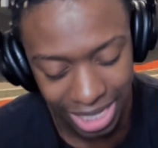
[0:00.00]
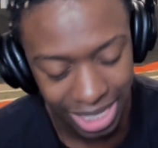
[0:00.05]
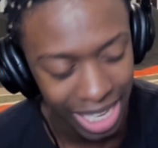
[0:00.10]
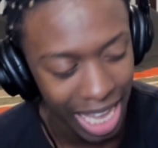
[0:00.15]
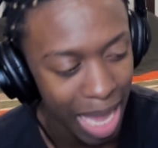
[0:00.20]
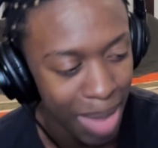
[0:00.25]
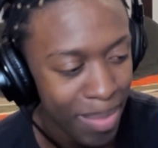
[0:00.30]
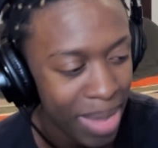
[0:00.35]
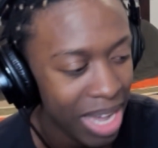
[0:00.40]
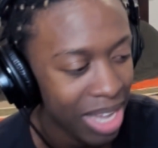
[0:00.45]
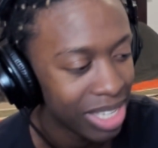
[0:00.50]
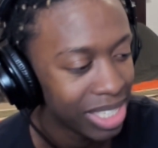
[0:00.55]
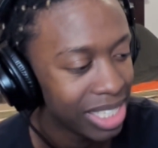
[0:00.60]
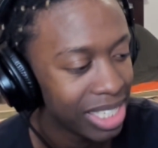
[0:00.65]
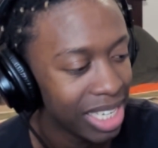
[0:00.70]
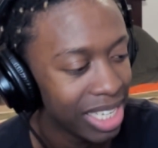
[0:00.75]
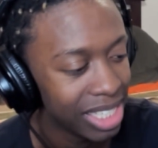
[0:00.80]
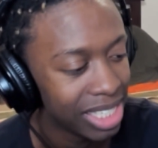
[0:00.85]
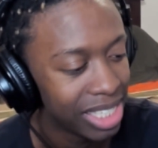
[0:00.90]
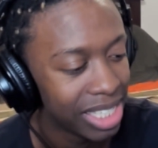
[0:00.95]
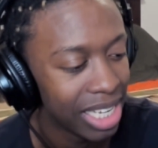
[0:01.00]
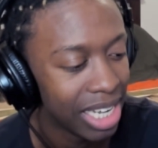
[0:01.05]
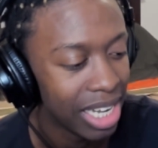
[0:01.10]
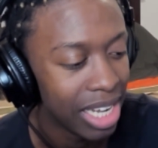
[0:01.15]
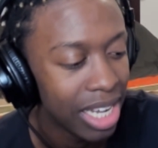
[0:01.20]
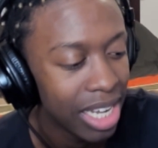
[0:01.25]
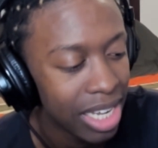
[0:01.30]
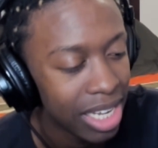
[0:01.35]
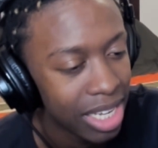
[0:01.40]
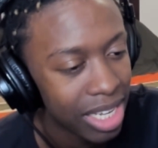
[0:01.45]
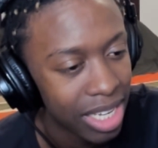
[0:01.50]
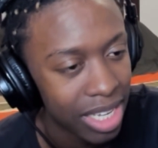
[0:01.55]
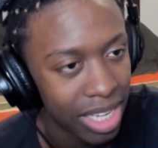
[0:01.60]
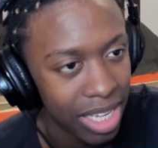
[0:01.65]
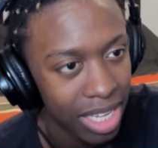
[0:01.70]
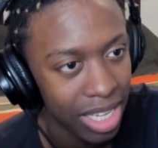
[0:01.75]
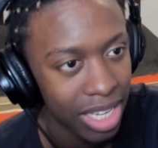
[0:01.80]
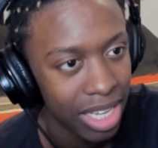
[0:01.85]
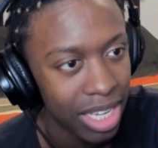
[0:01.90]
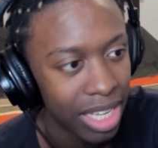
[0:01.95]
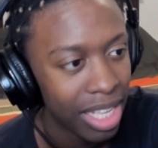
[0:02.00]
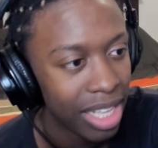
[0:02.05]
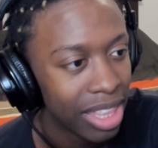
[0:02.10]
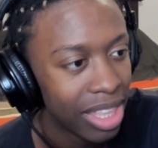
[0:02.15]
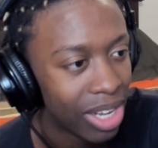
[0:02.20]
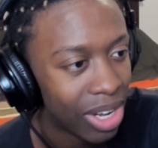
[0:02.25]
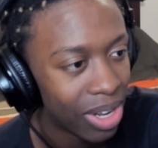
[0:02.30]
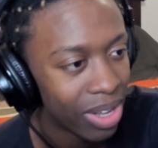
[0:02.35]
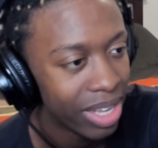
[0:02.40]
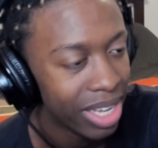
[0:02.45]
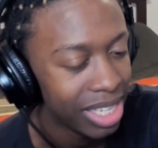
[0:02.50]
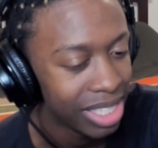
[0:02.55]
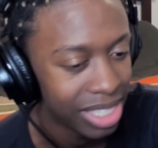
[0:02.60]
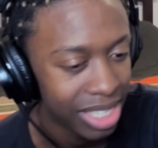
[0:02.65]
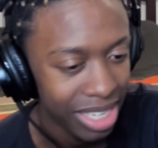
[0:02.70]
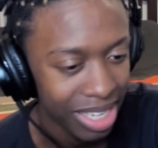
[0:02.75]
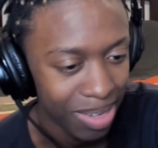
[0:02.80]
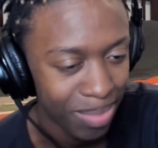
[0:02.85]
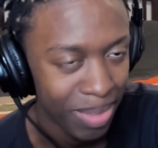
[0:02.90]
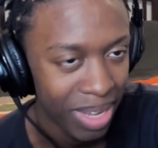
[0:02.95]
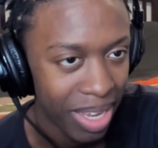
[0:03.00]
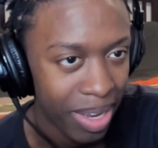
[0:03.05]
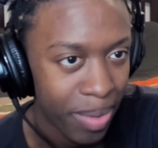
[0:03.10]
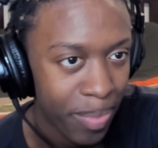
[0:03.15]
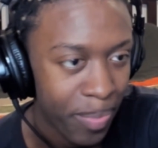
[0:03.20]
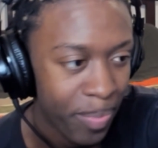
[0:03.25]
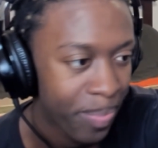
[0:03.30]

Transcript: came out since the whole incident, man.